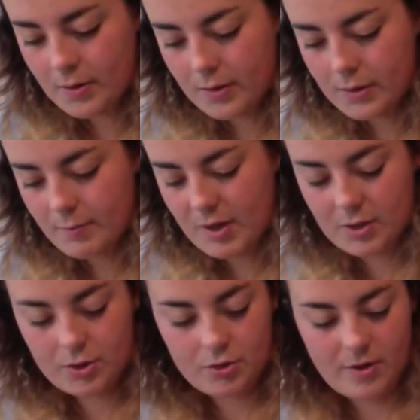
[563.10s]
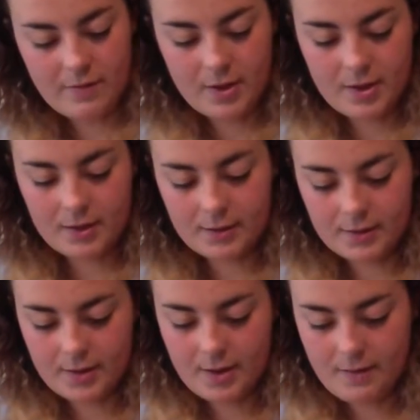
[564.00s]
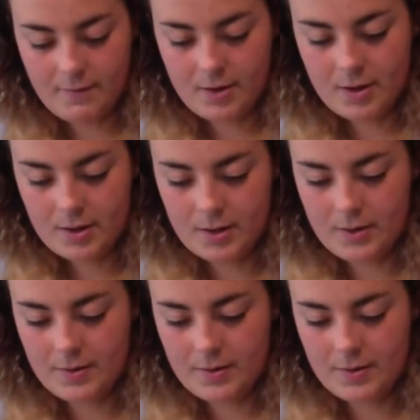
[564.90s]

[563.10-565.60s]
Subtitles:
Just make sure everything's covered.